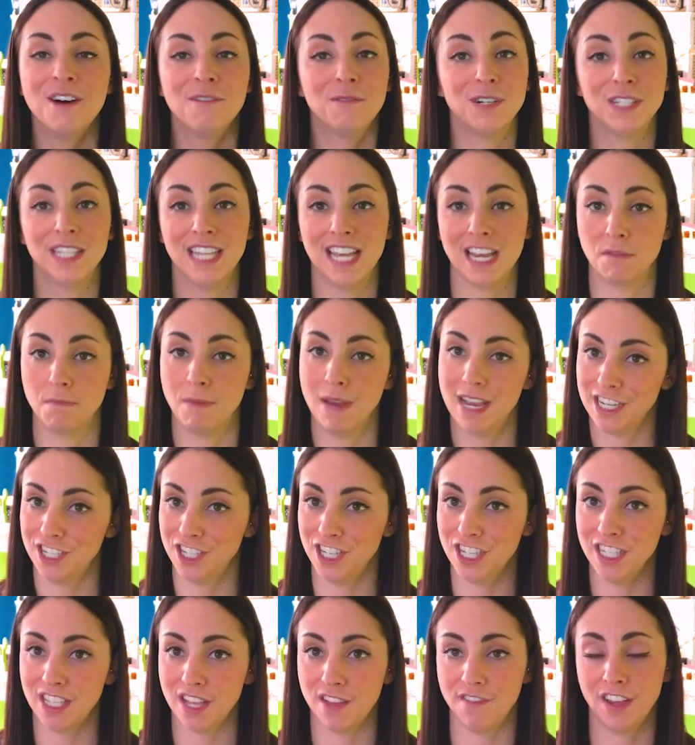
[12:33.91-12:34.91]
We'll take
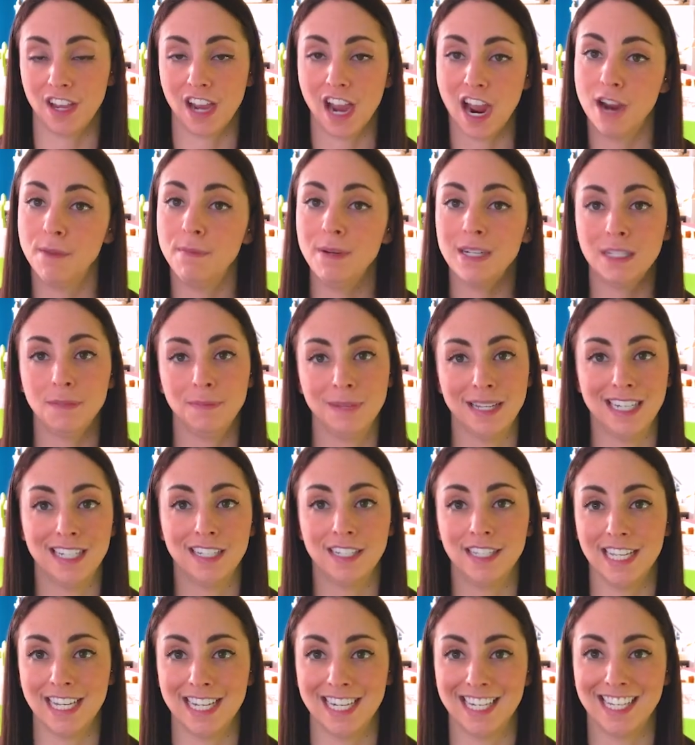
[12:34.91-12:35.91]
pictures of the carpets
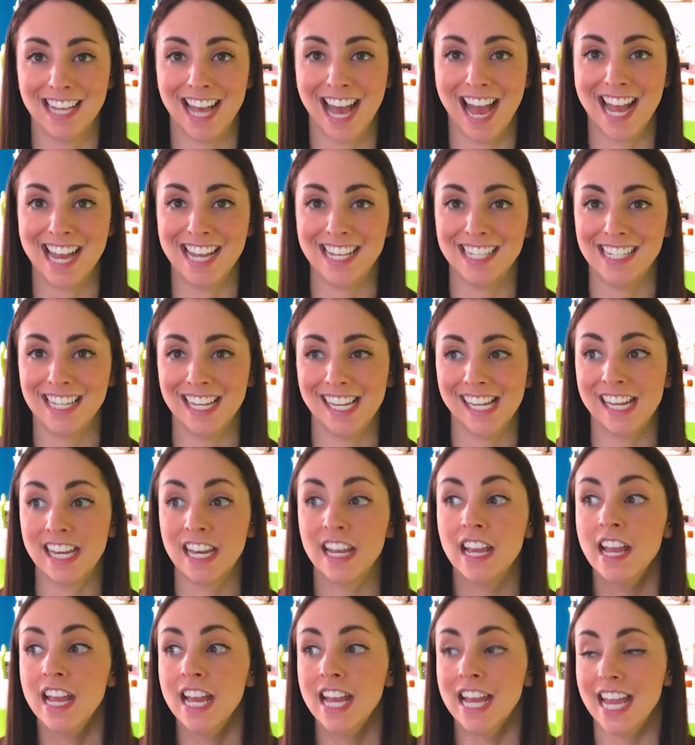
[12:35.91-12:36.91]
being sanitized,
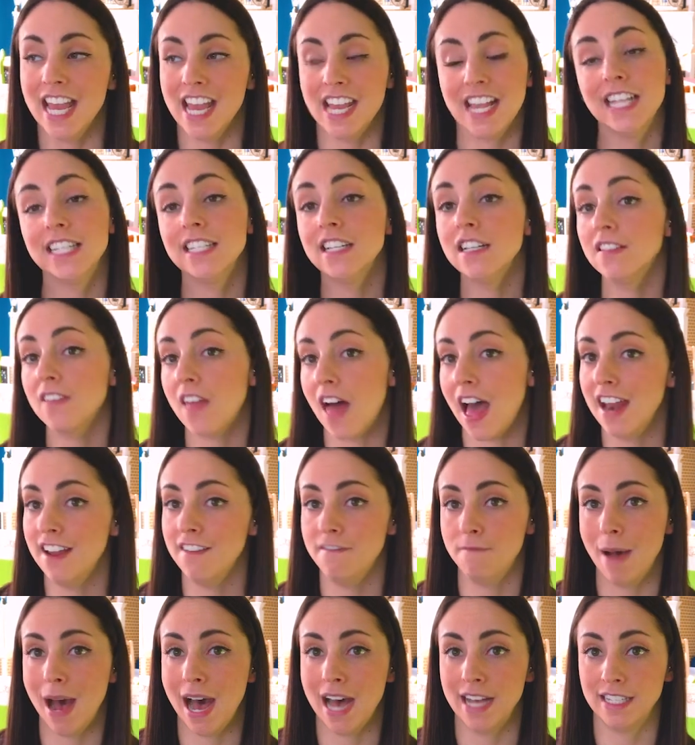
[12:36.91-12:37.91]
and it gets a lot
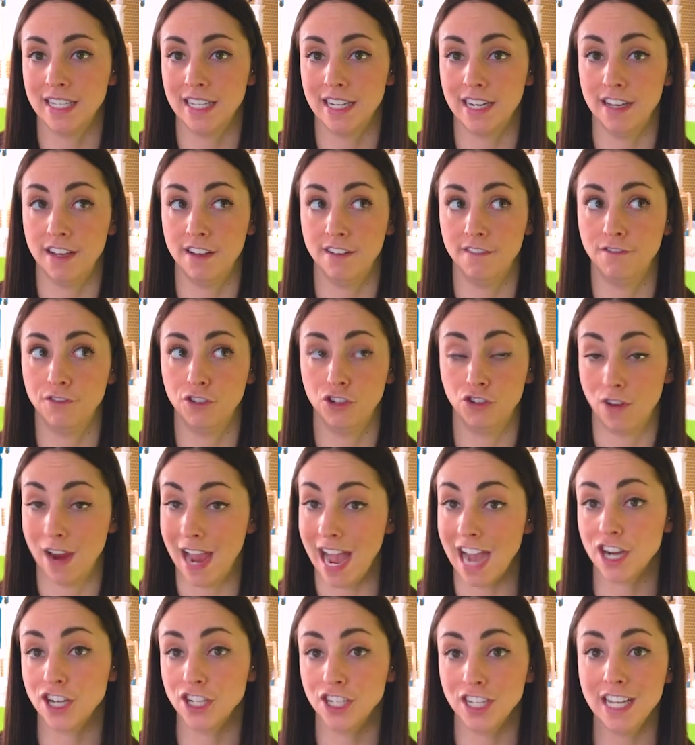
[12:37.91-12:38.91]
of positive
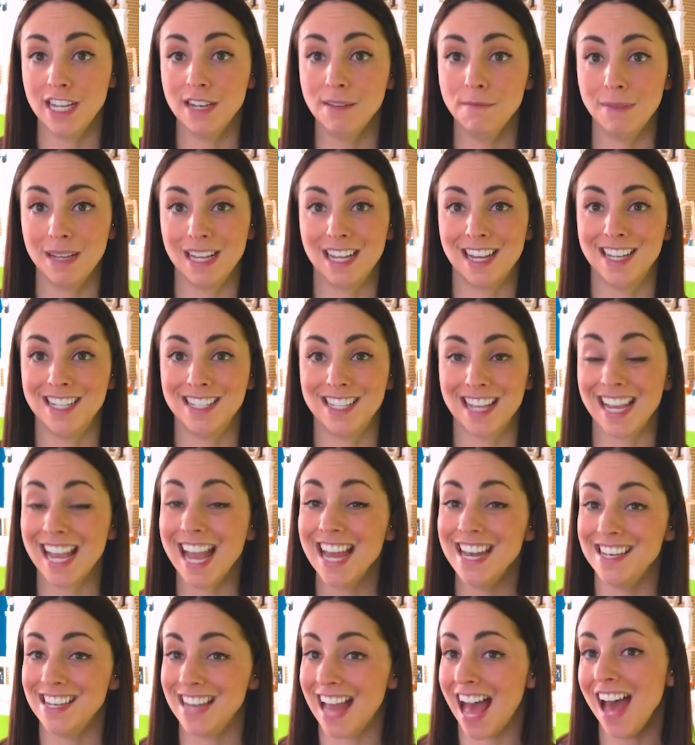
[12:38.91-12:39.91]
traction because,
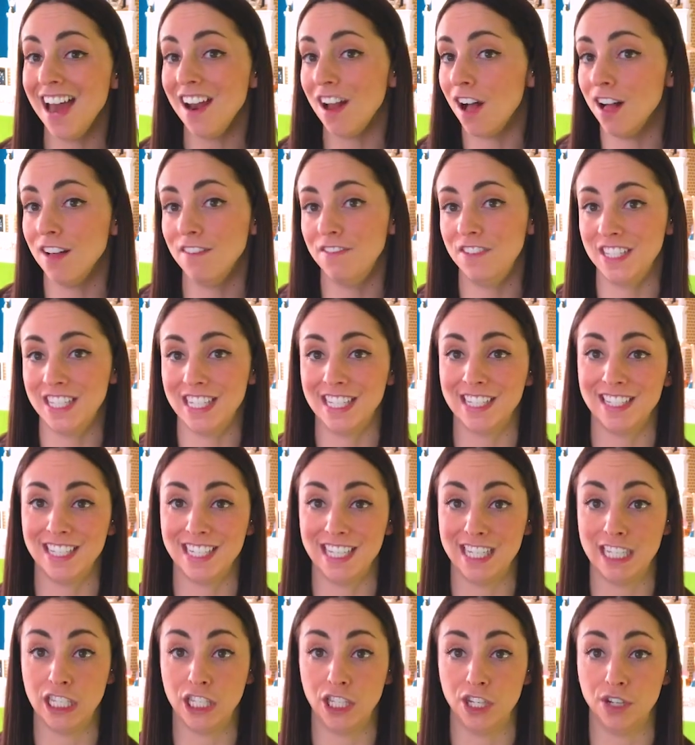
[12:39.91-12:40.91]
again, not all
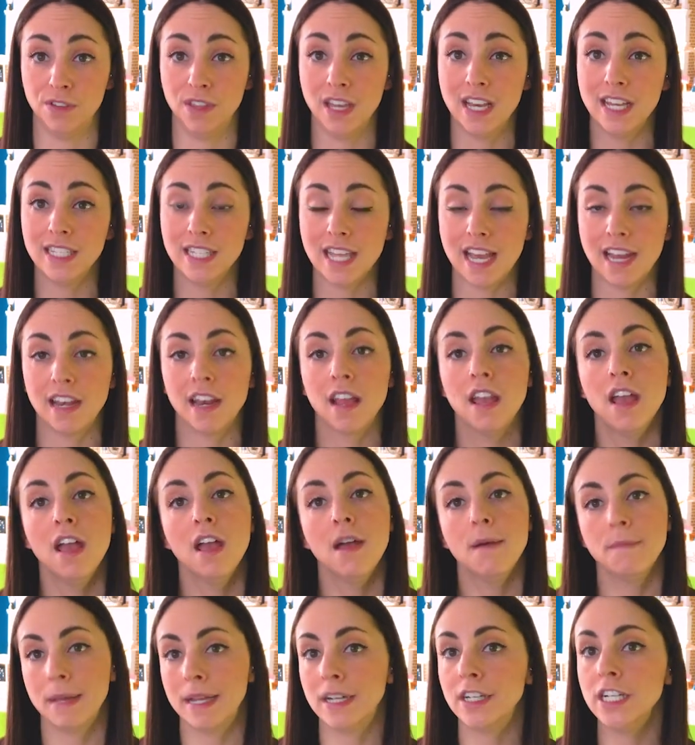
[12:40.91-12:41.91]
facilities do this, and
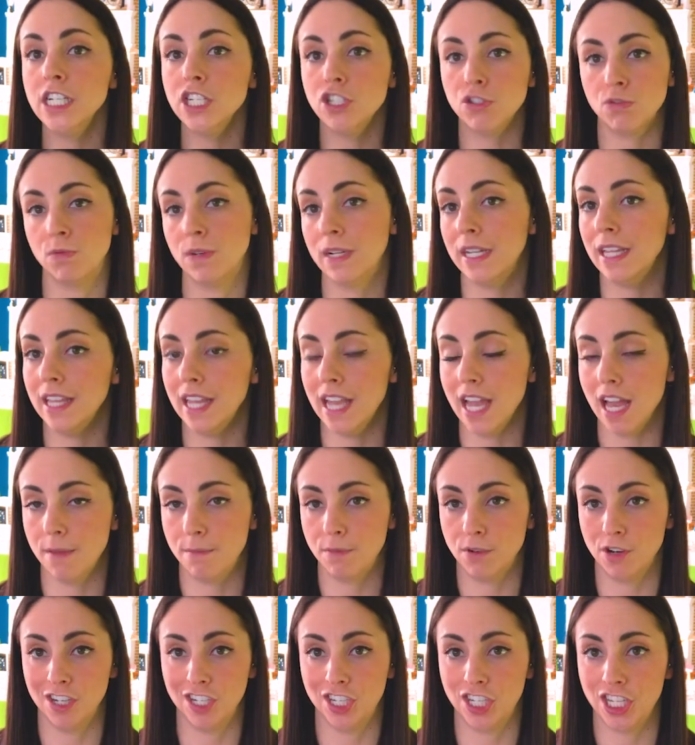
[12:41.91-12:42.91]
parents really
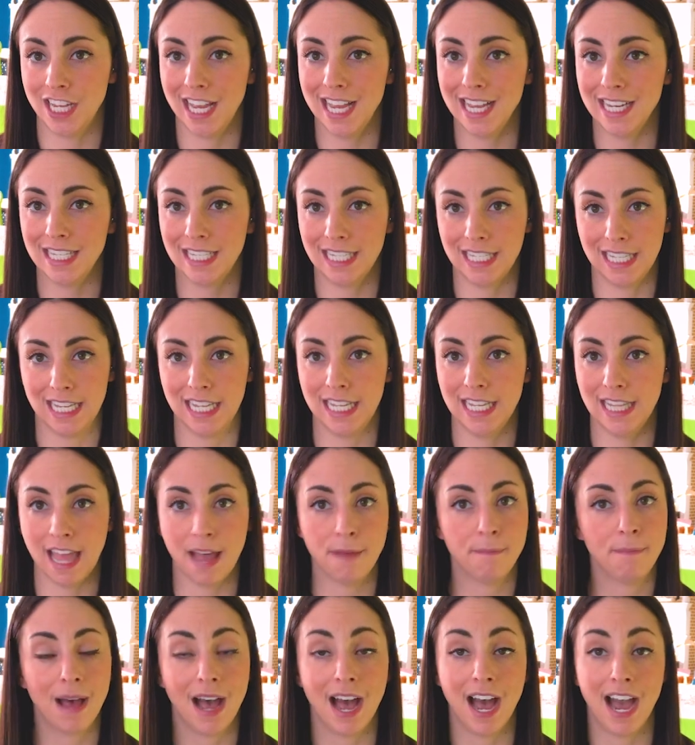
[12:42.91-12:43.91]
appreciate seeing
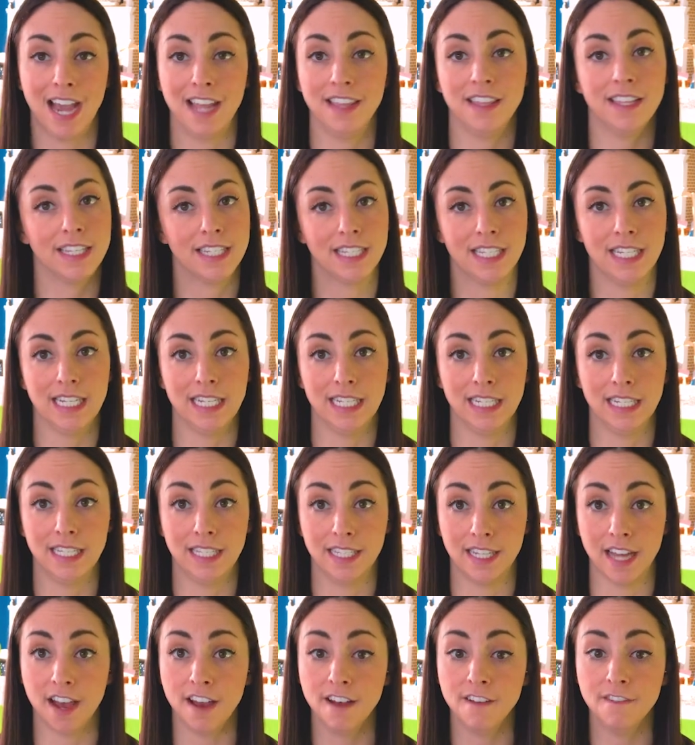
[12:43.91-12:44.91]
that behind the scenes
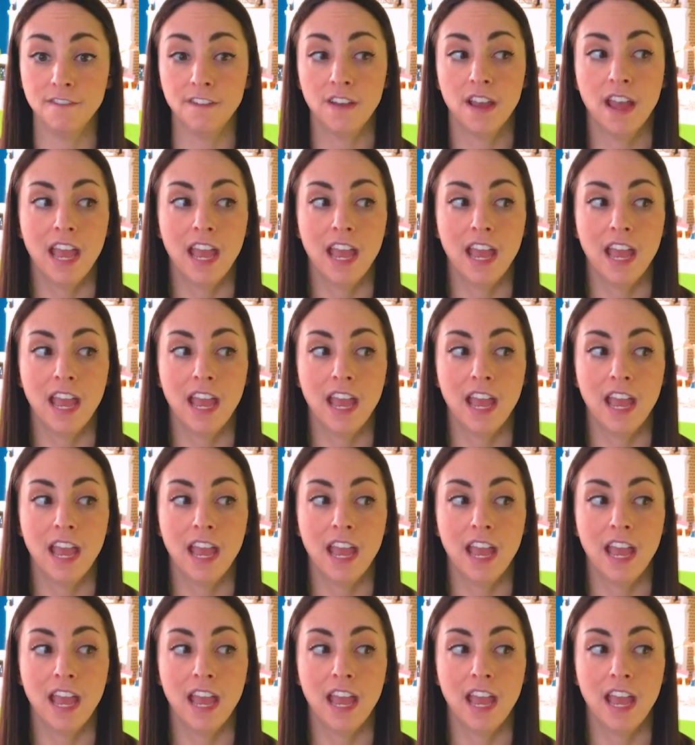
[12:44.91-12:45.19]
stuff